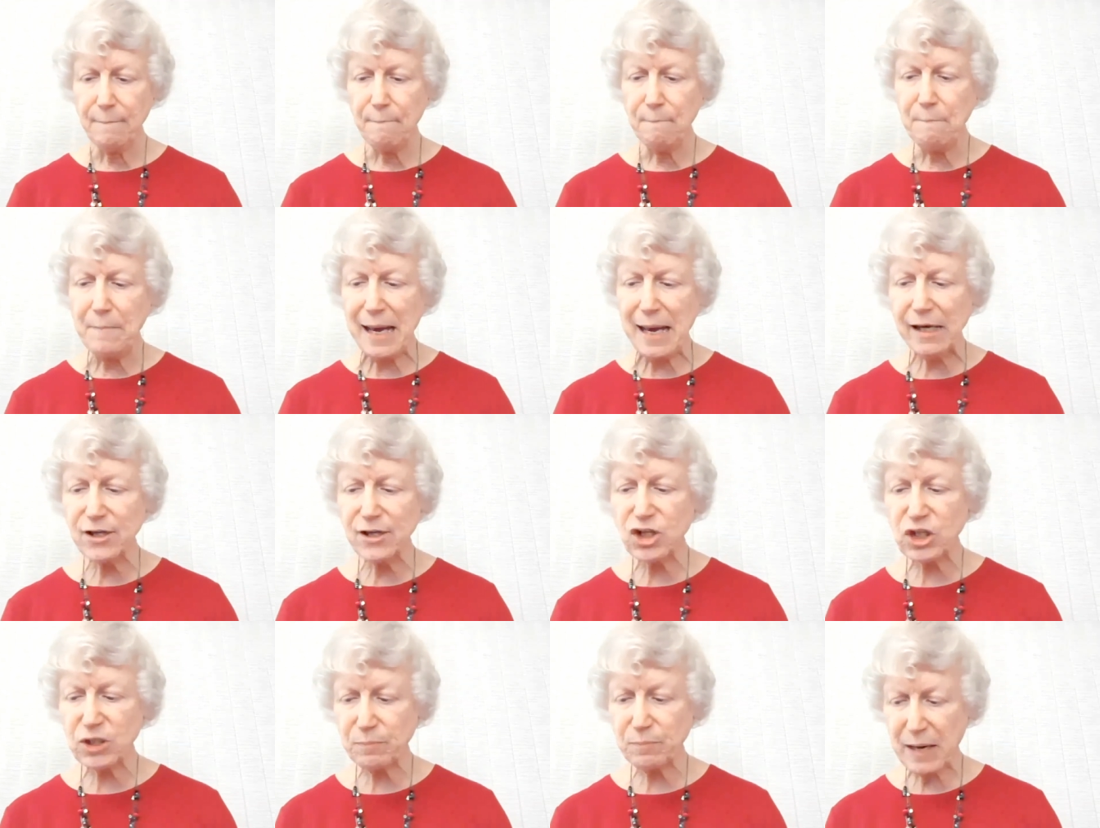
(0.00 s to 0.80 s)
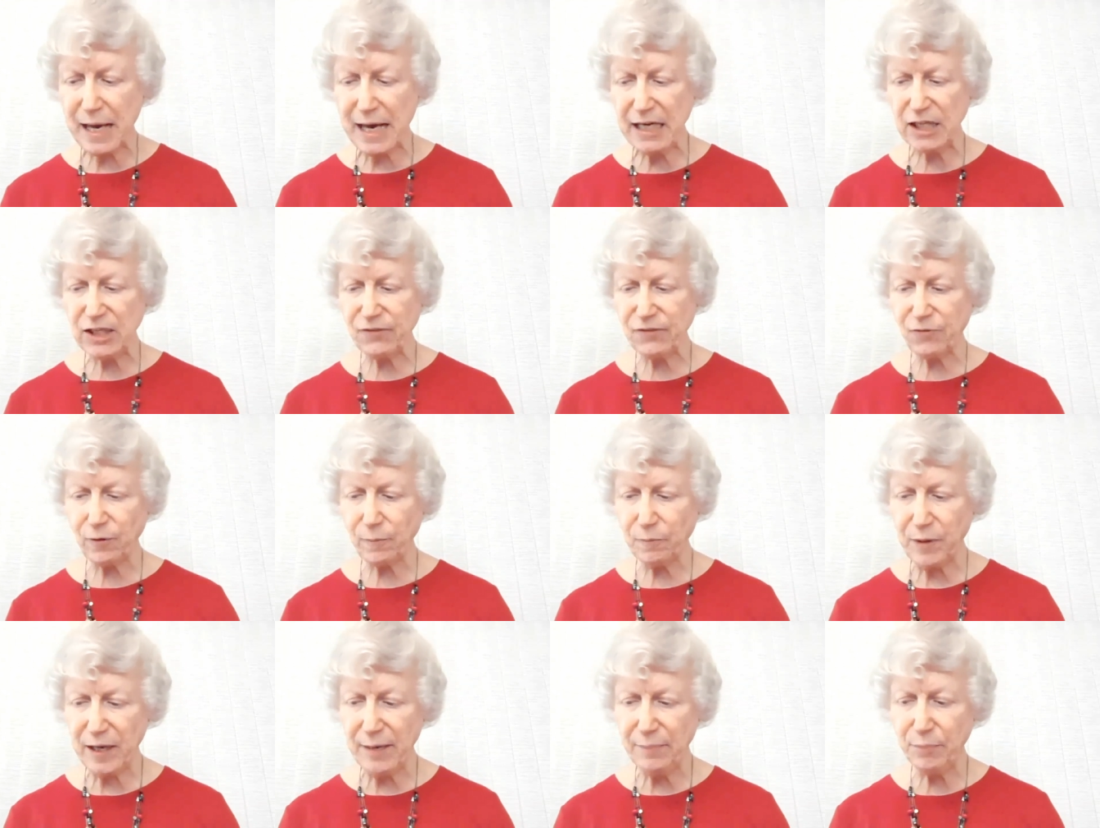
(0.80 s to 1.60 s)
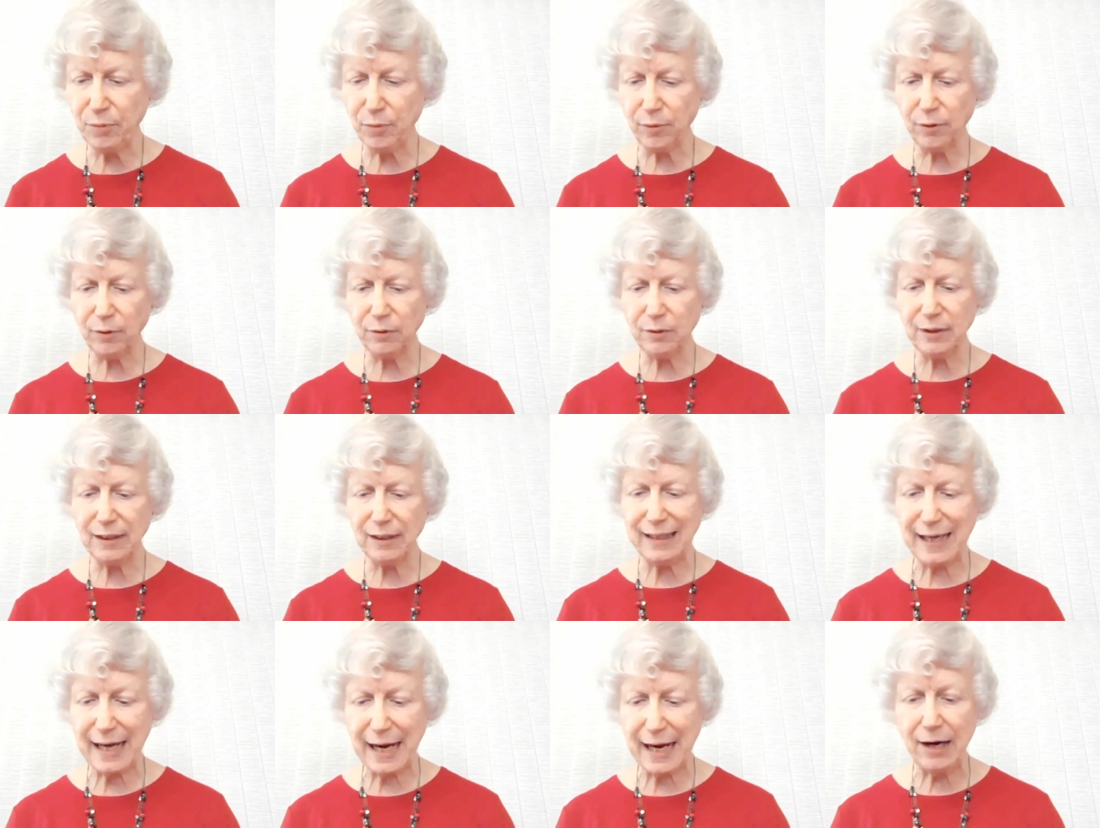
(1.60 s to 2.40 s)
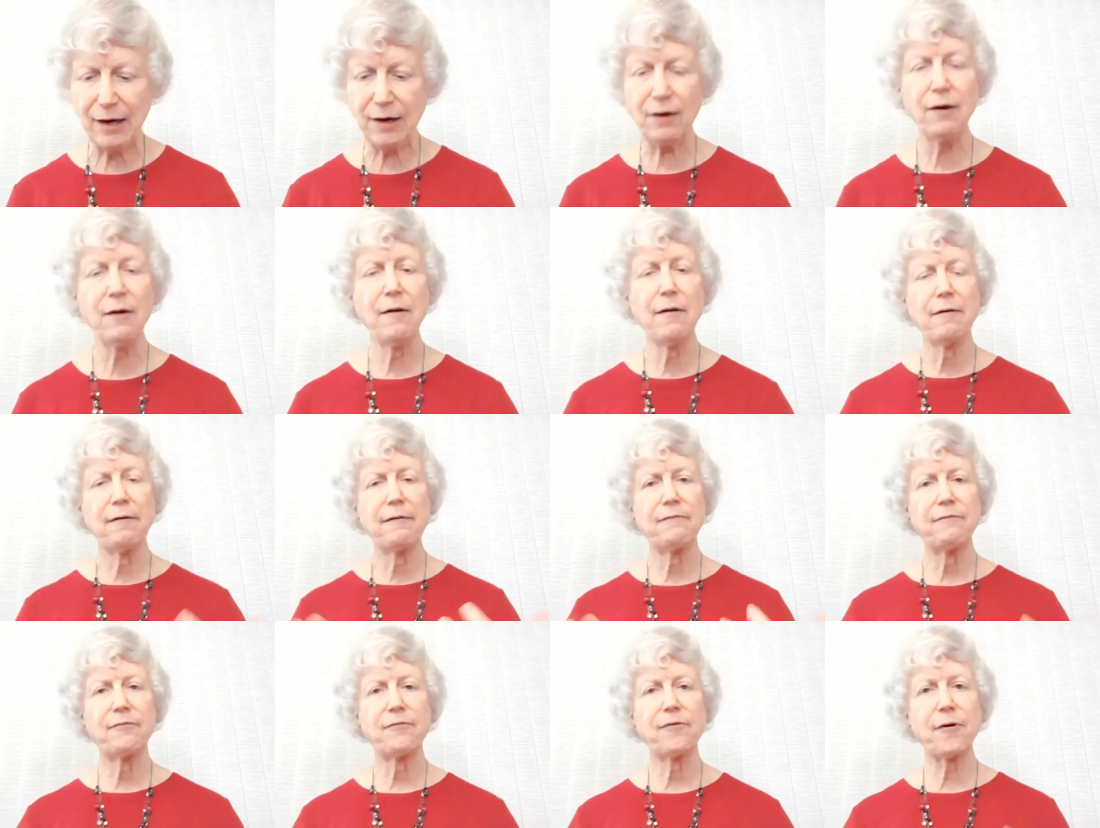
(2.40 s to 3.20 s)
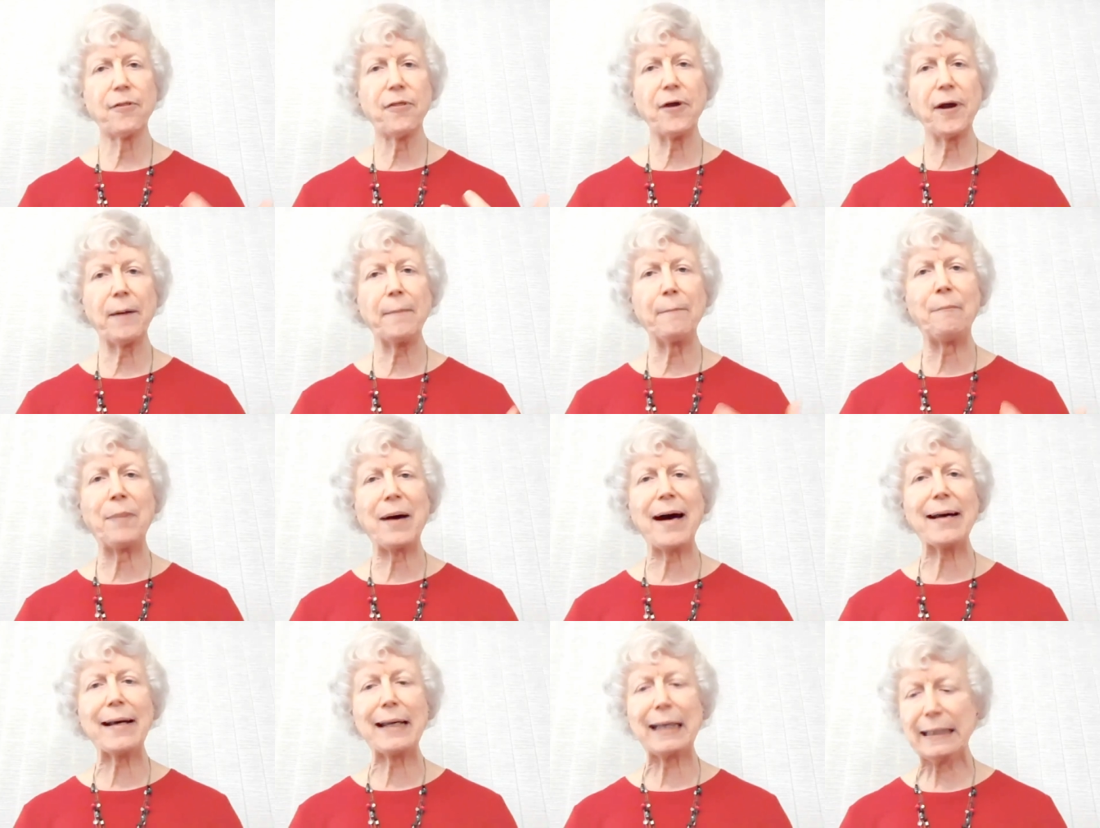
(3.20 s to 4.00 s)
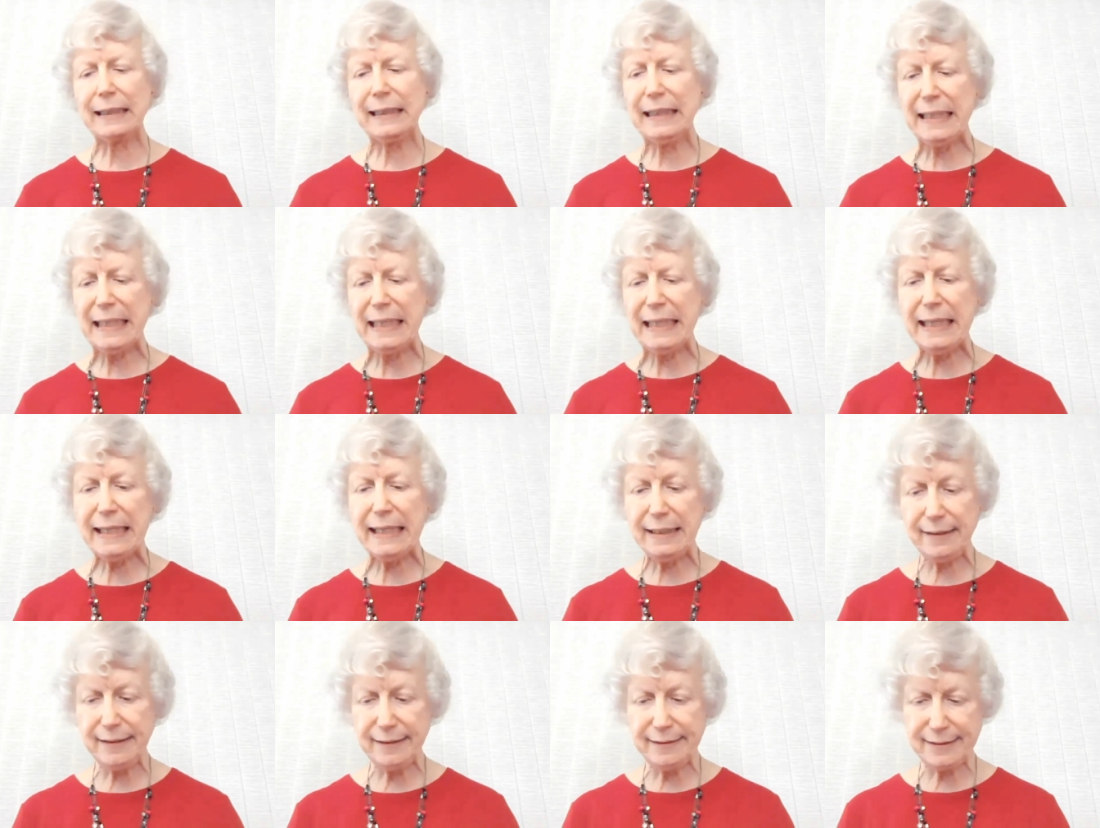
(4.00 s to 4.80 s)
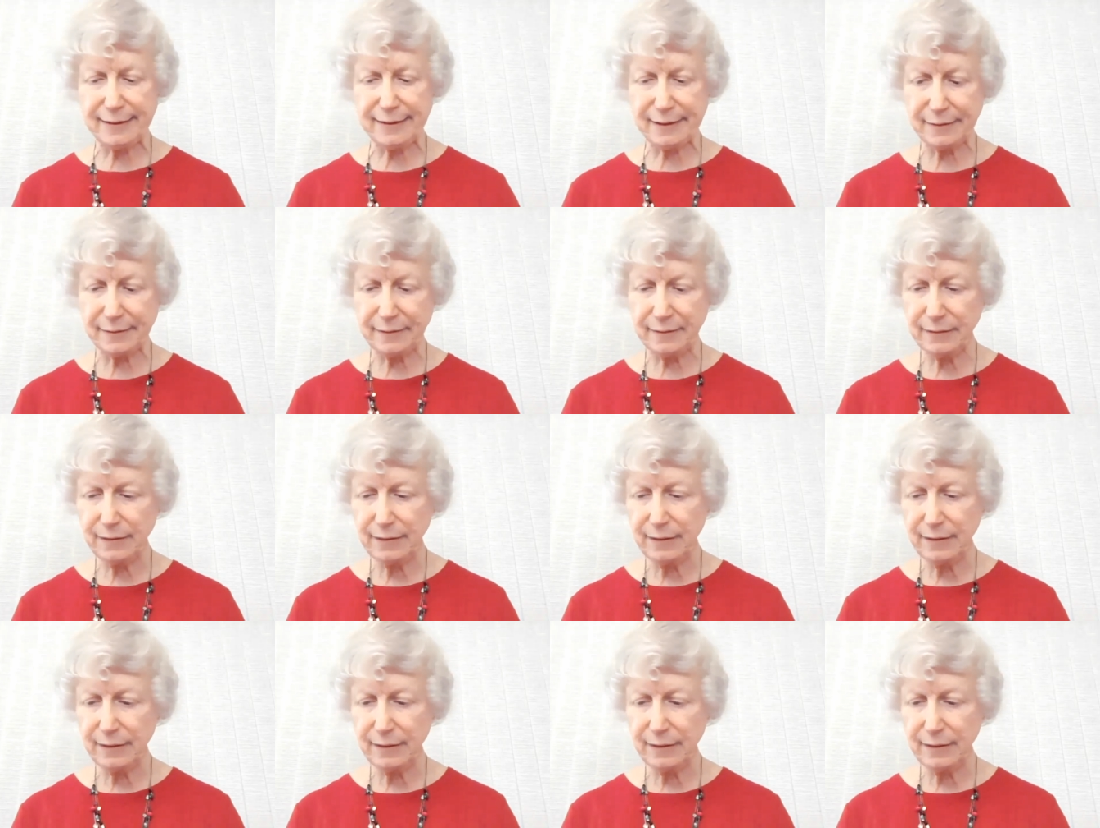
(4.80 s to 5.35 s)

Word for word: make a space for people to care for their bodily needs.